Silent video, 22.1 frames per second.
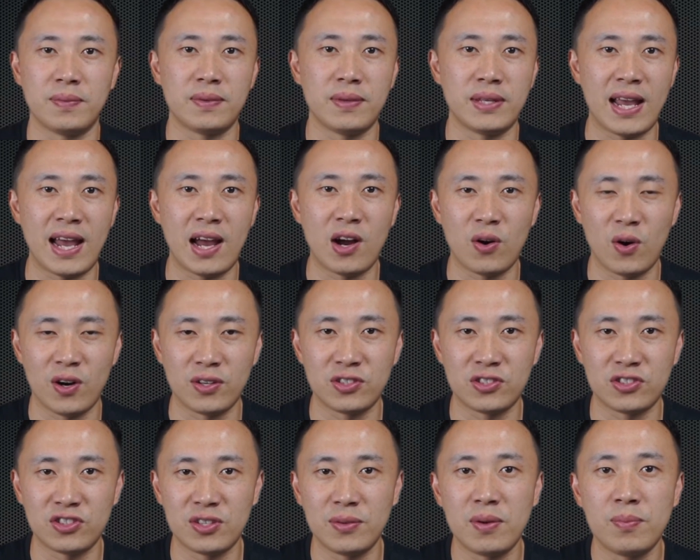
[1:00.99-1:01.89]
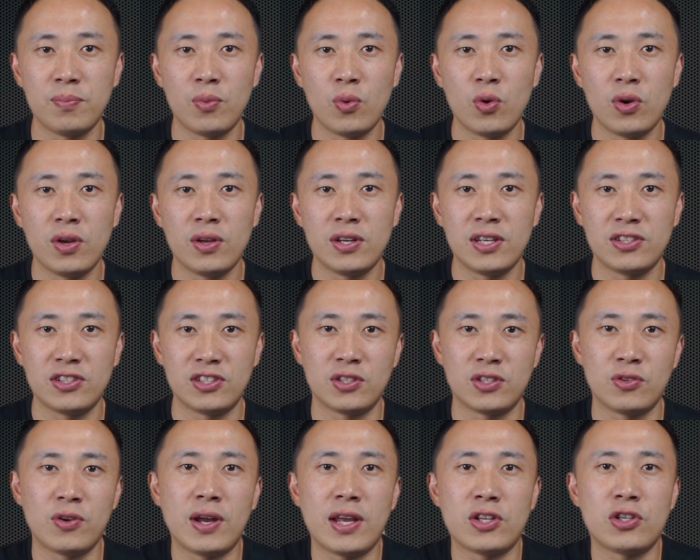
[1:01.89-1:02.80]
Now onto some important
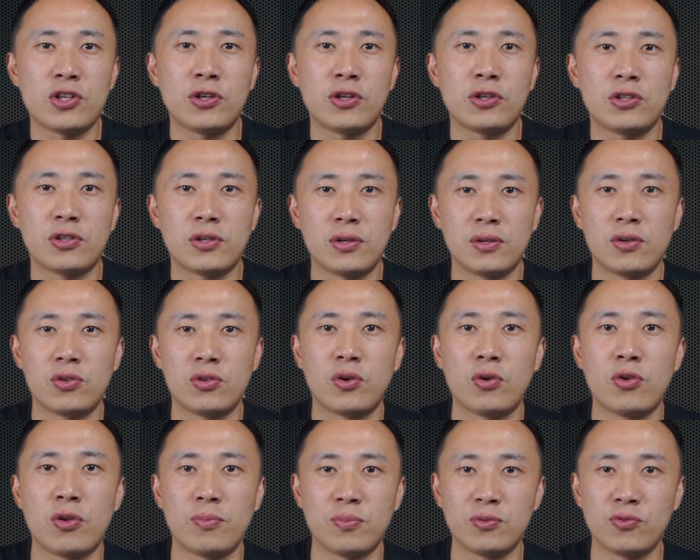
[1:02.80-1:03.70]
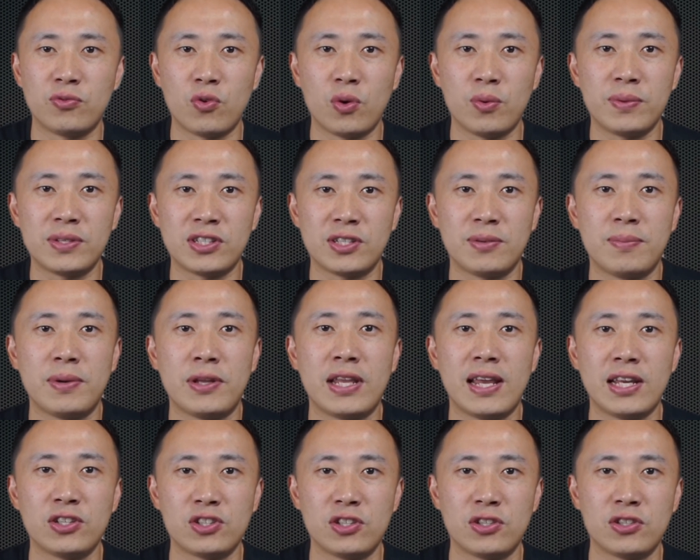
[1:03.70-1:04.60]
considerations. Due to performance
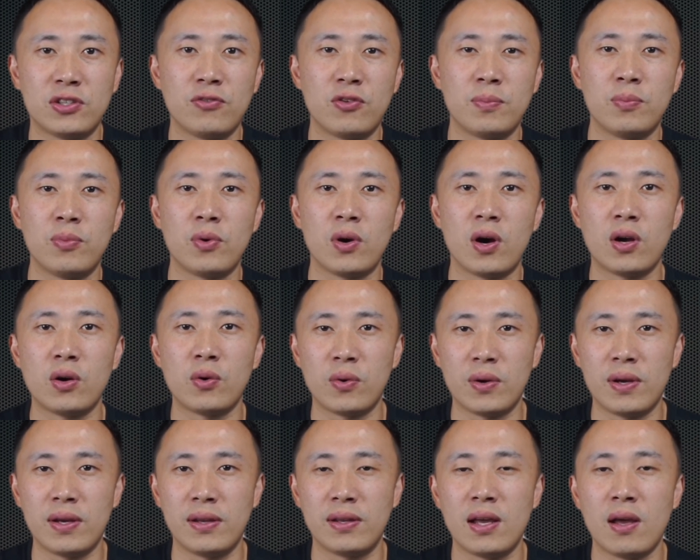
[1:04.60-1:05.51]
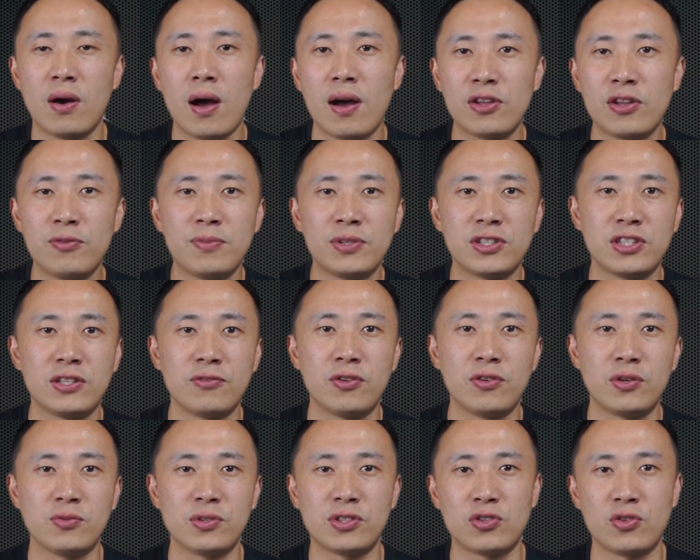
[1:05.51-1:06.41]
limitations of the Pro, there are
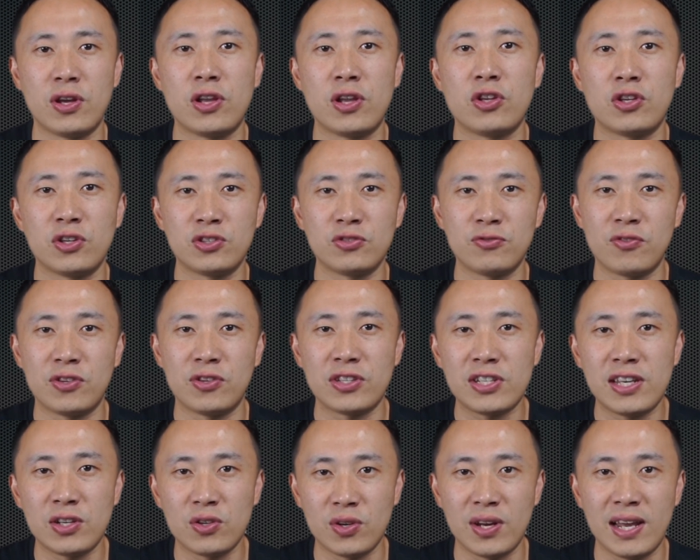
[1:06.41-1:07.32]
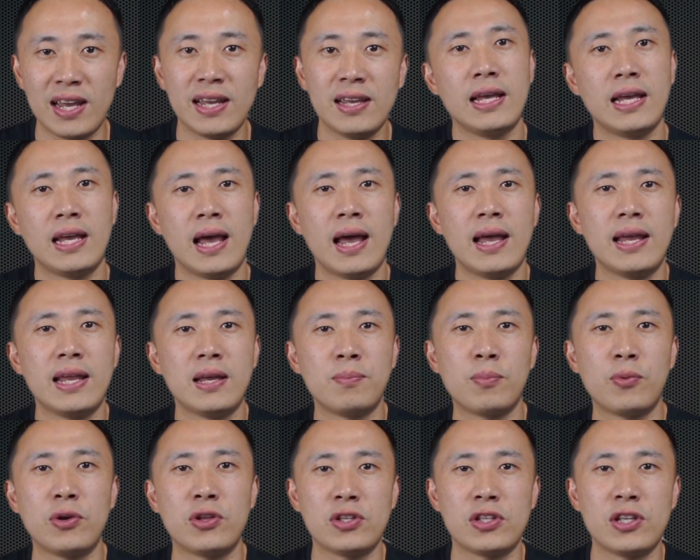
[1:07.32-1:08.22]
specific restrictions for single NDI
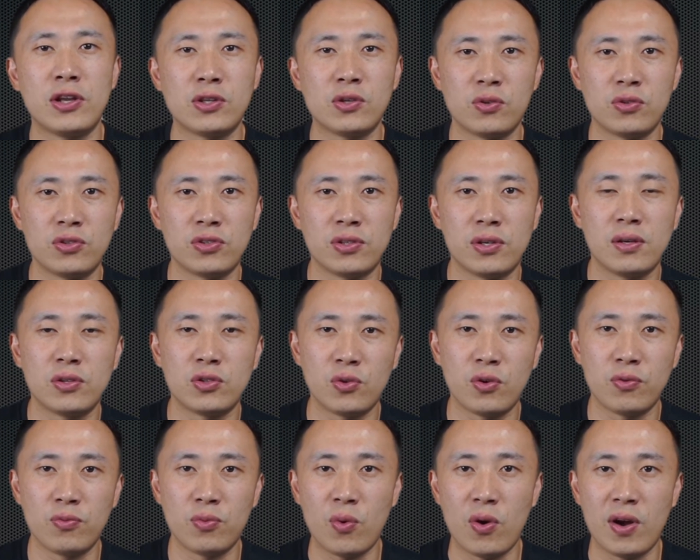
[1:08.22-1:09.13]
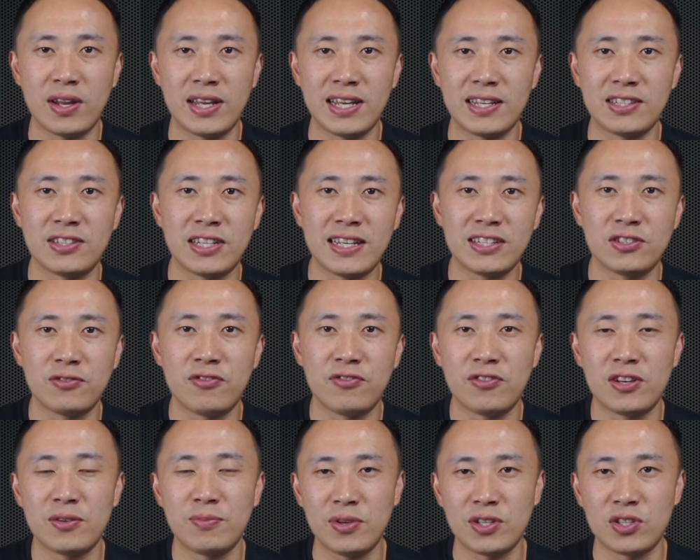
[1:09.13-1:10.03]
input signals to avoid excessive
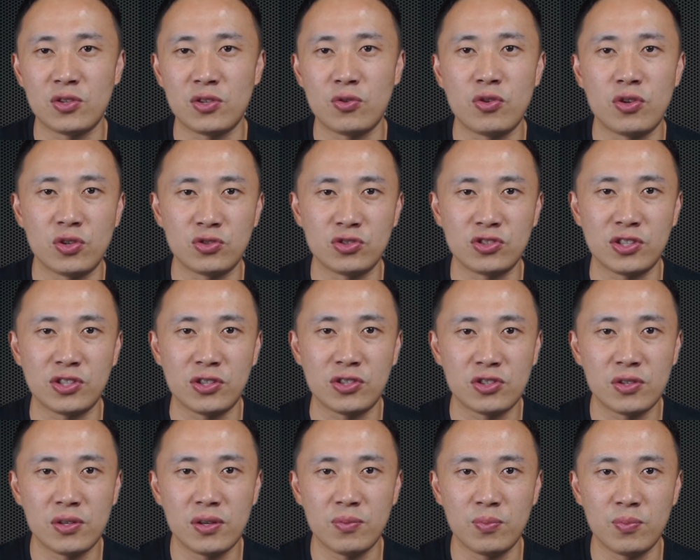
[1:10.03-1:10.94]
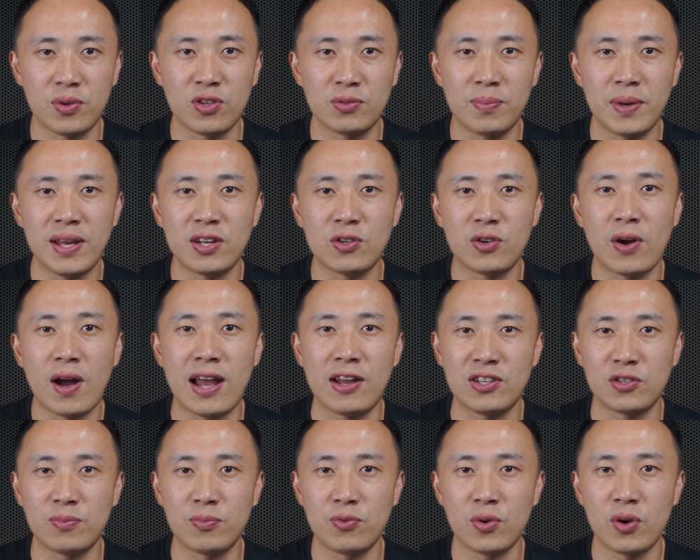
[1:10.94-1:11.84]
CPU usage, which may
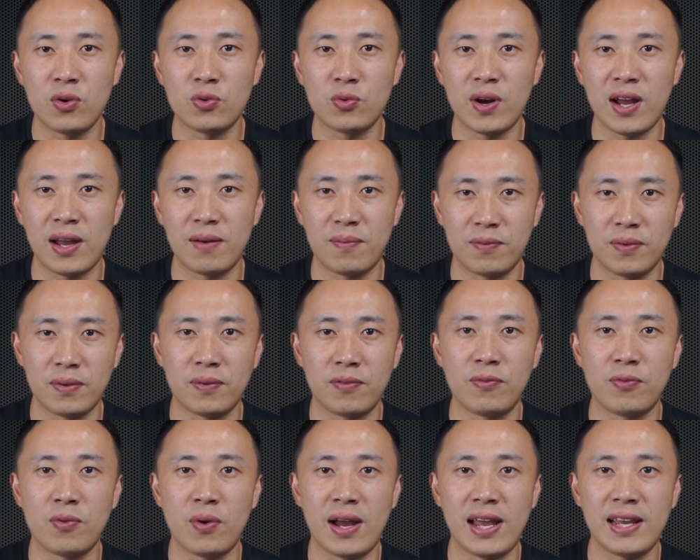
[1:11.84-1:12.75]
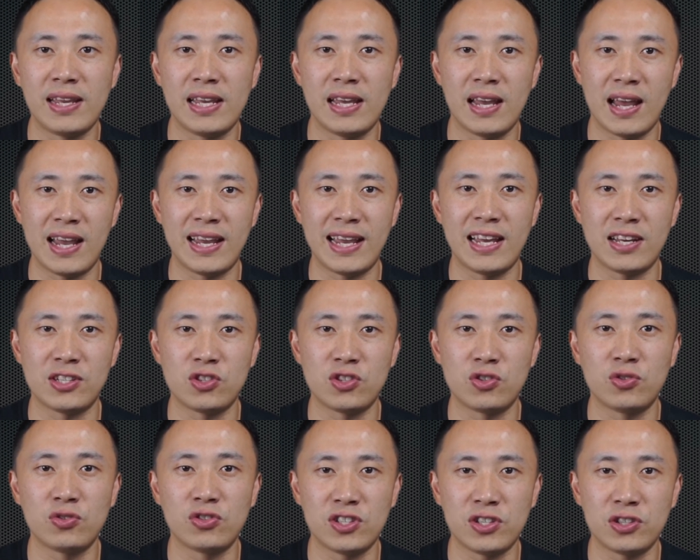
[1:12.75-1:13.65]
crash the program. For NDI
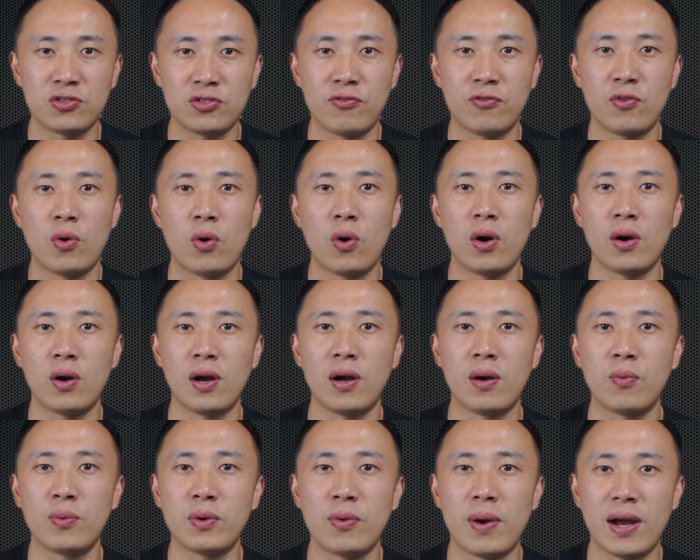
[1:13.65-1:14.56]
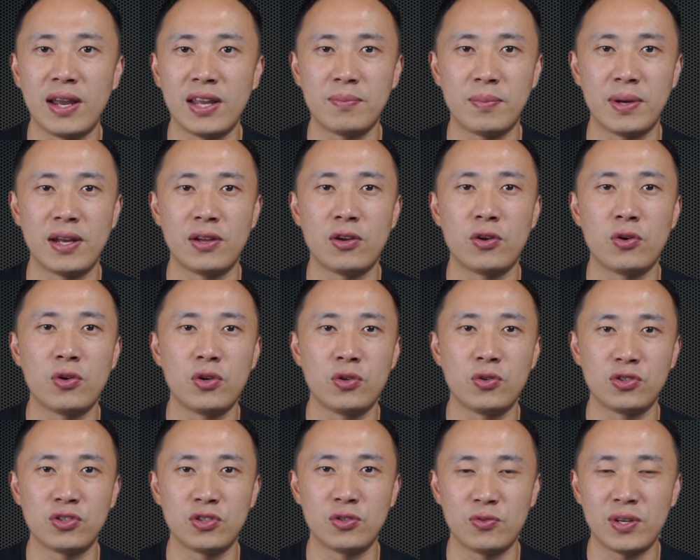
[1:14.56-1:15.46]
H.264, we recommend you
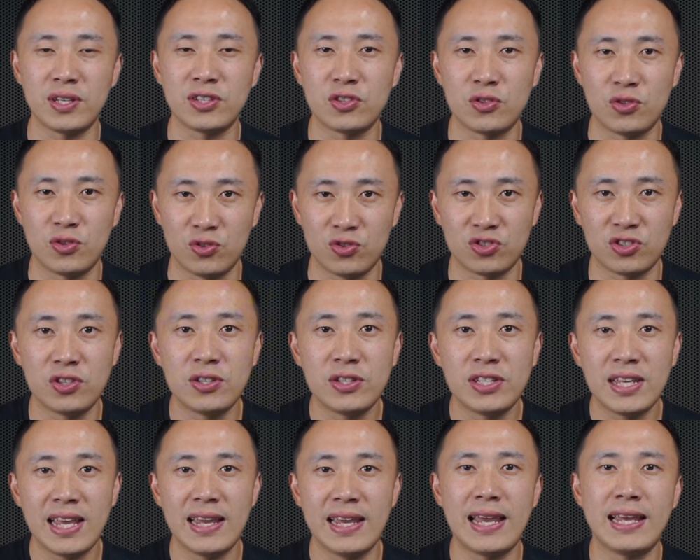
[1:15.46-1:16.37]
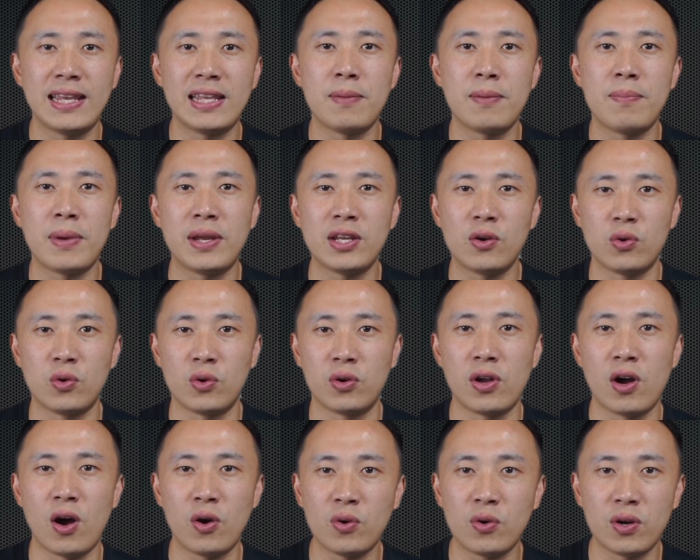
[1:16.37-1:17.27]
use the resolution 1080p or
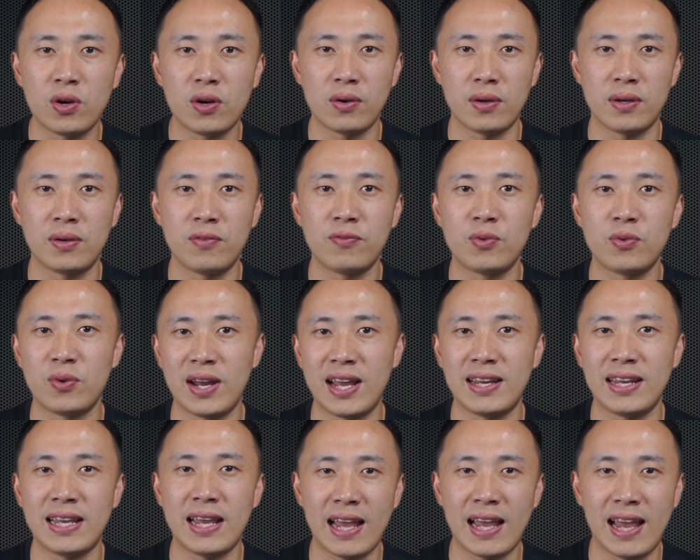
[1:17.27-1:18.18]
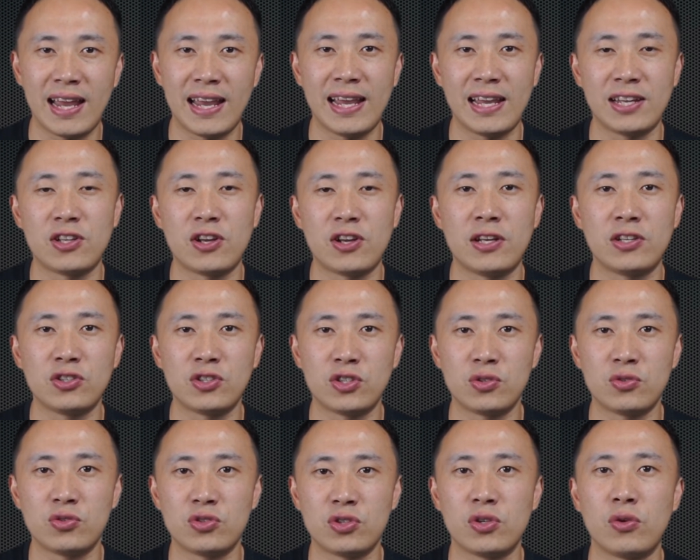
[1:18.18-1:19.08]
lower. For NDI
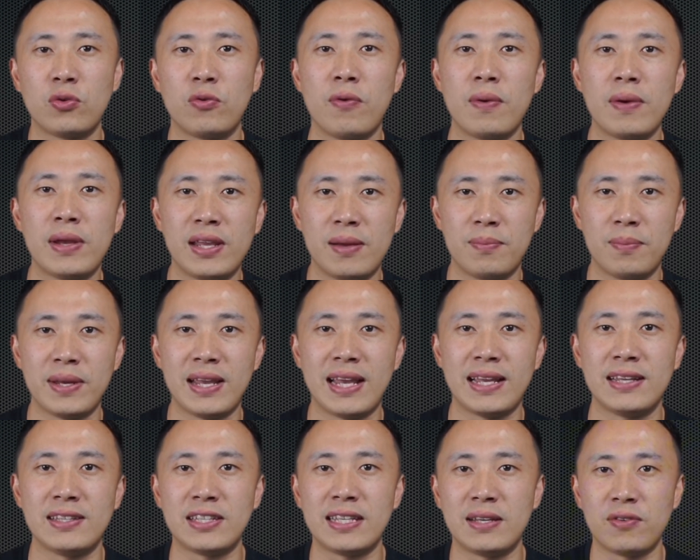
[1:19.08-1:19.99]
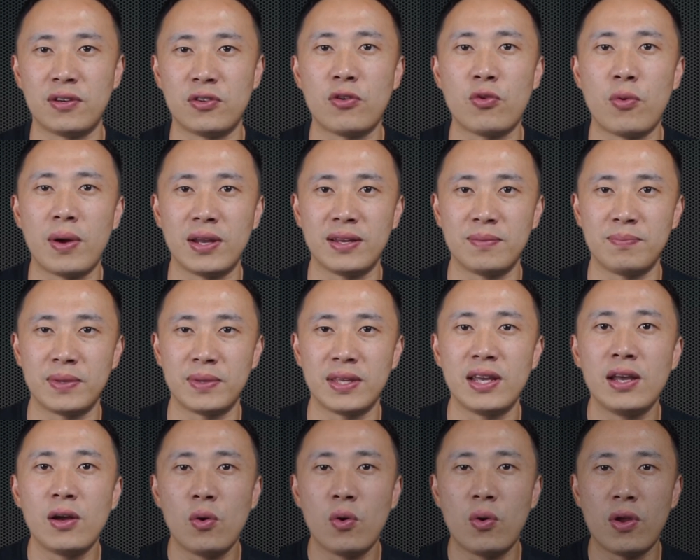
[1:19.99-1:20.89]
HSQ2, keep it at
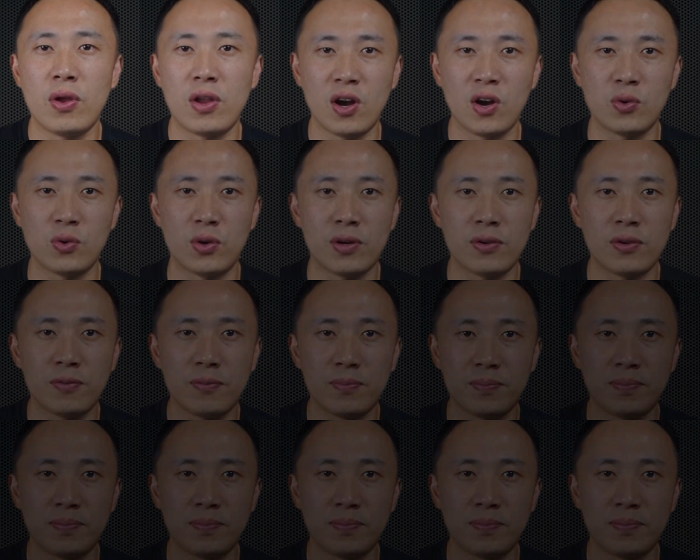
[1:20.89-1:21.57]
720p or lower.